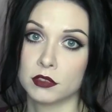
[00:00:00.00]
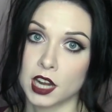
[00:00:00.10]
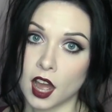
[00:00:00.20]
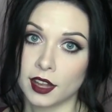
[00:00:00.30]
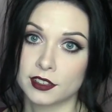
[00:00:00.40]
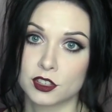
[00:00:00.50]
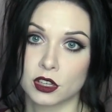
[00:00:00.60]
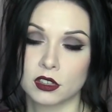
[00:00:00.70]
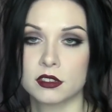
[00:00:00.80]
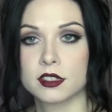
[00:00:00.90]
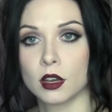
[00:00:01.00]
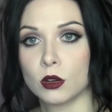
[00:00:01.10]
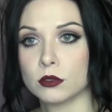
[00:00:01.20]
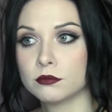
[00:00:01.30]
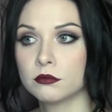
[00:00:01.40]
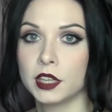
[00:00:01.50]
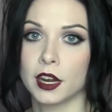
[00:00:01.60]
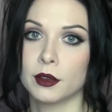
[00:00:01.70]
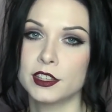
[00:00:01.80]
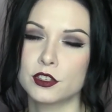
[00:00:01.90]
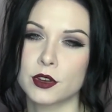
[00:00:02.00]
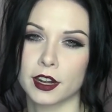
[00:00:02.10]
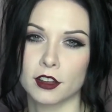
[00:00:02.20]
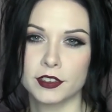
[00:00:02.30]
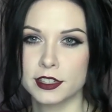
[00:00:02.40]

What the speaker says: not as good. So, you know, it's a trade-off.